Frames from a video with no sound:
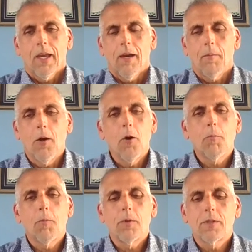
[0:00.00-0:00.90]
my
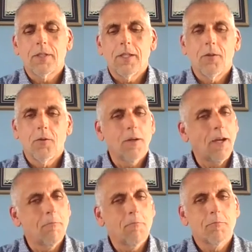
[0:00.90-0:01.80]
hope was still
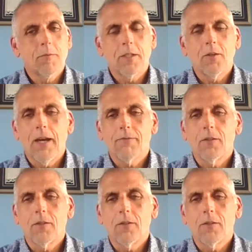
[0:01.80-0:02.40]
have